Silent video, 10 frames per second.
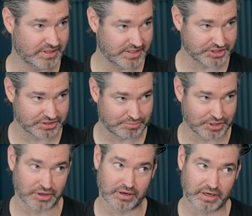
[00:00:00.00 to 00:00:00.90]
in just
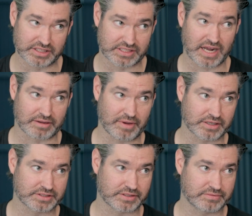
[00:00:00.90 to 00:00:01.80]
pure aesthetic
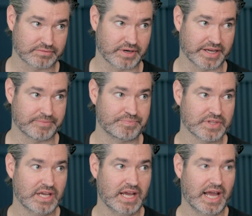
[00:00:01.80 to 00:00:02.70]
medicine, right?
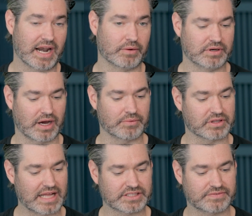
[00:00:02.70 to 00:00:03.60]
And I would
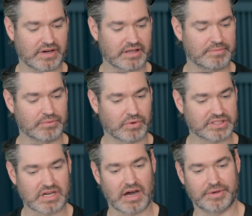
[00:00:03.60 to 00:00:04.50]
classify them in what's
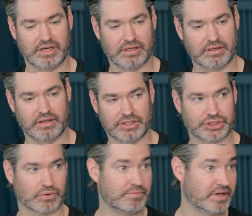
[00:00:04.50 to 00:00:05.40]
coming in
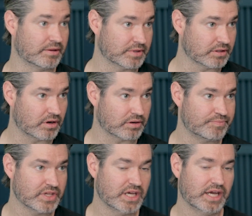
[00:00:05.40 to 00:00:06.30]
short, medium, and long.
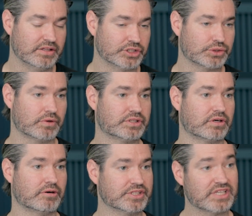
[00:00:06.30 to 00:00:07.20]
In the short
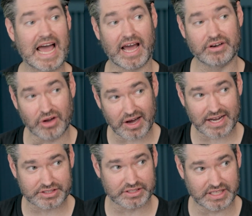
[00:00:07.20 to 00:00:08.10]
term, it's not
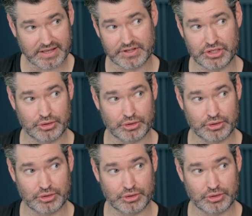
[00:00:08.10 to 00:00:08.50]
actually giving